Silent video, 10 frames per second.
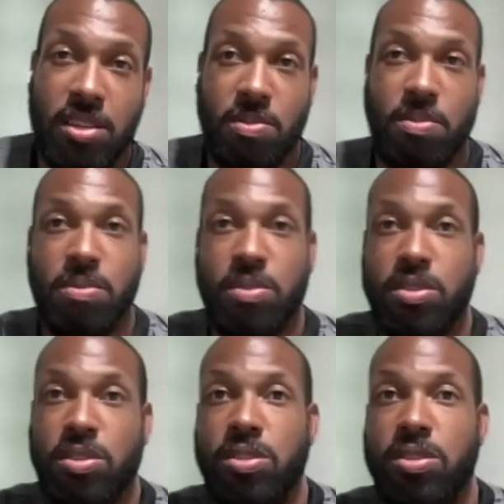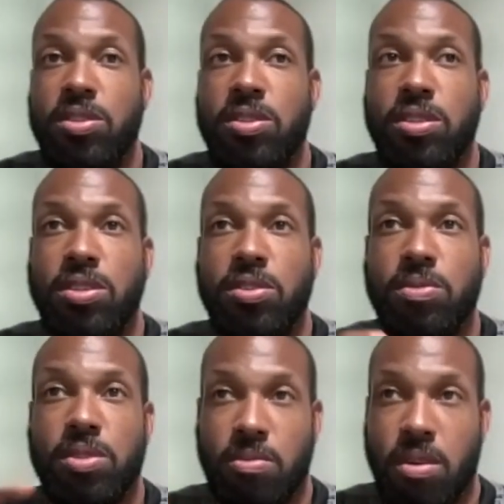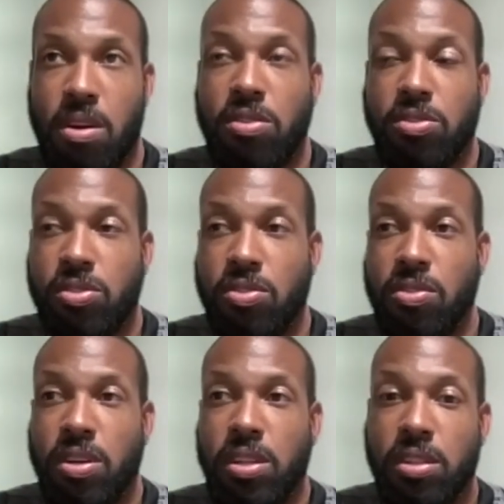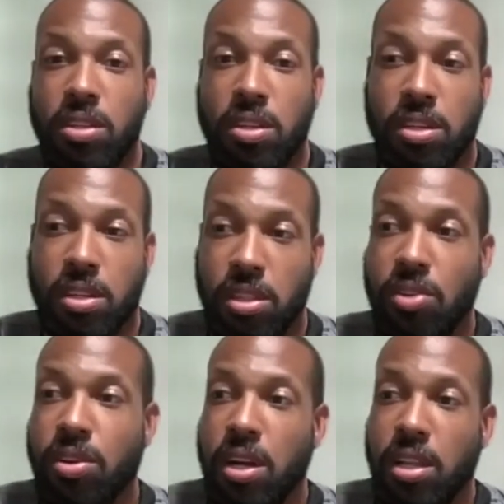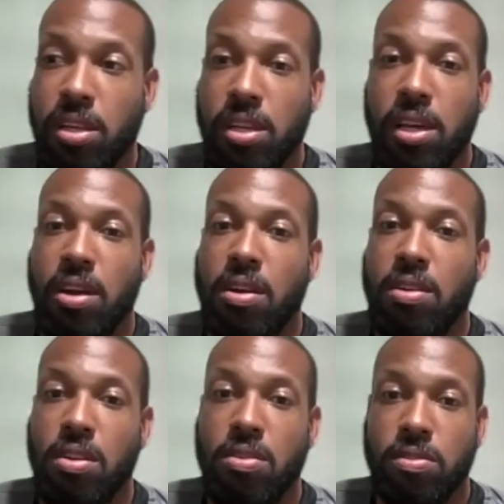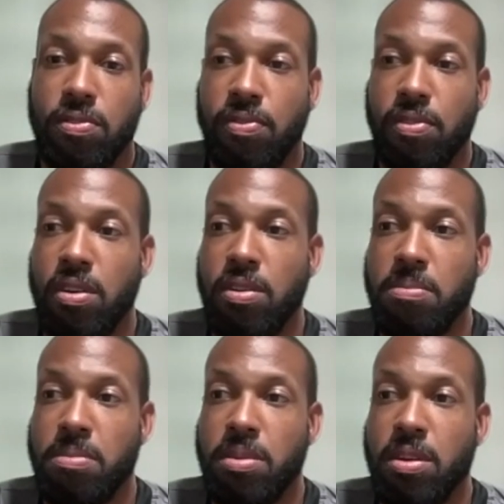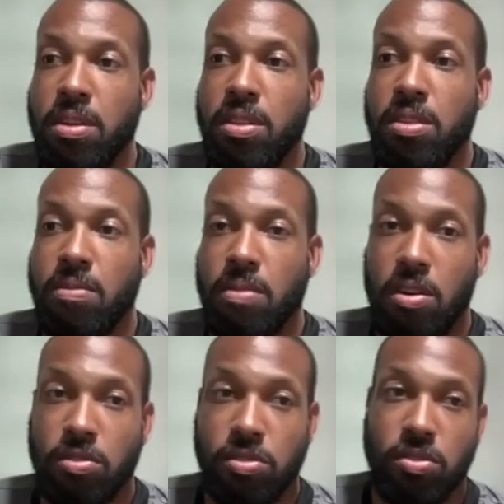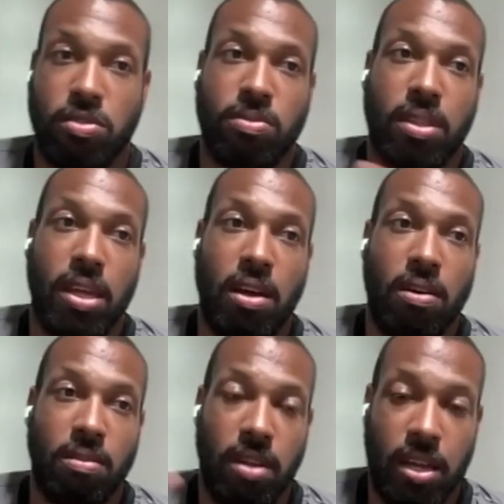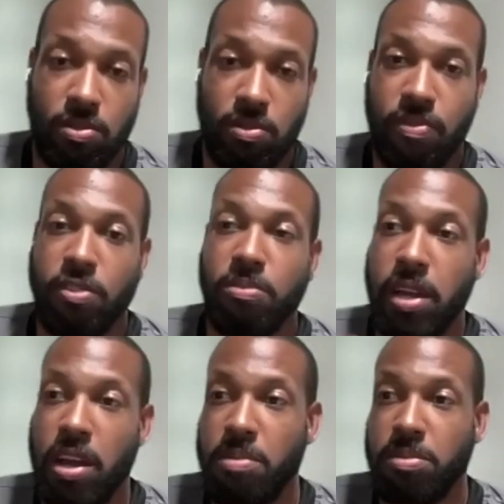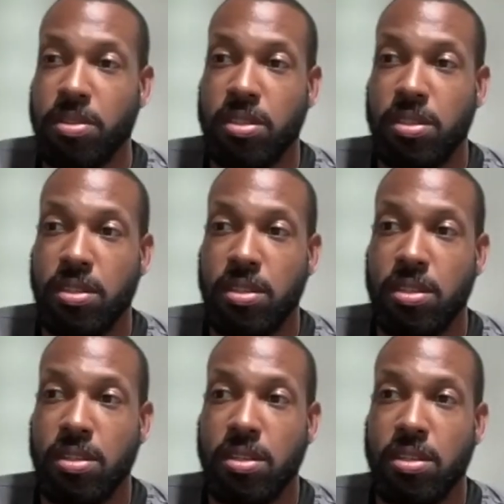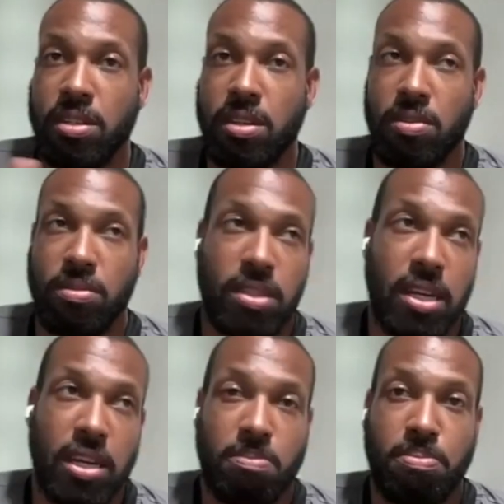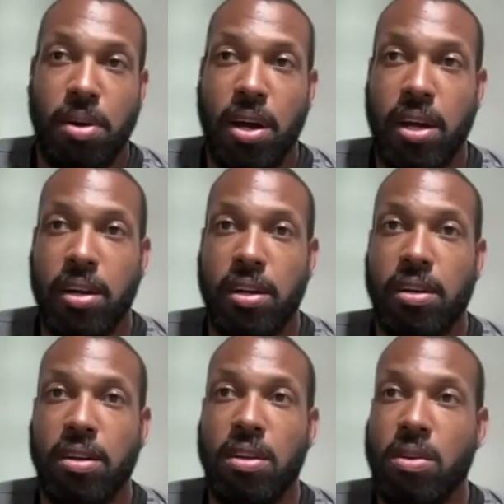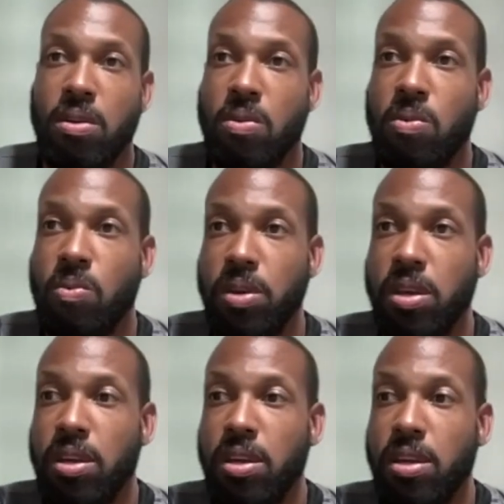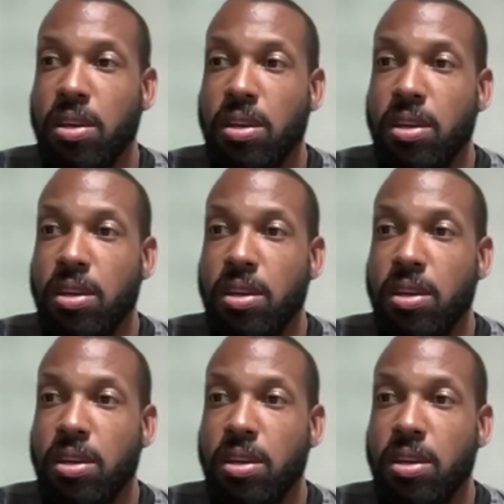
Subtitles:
And as we were doing the rehearsal and Logan and I looking at our notes from the rehearsals without an actual film camera, you know, days prior, we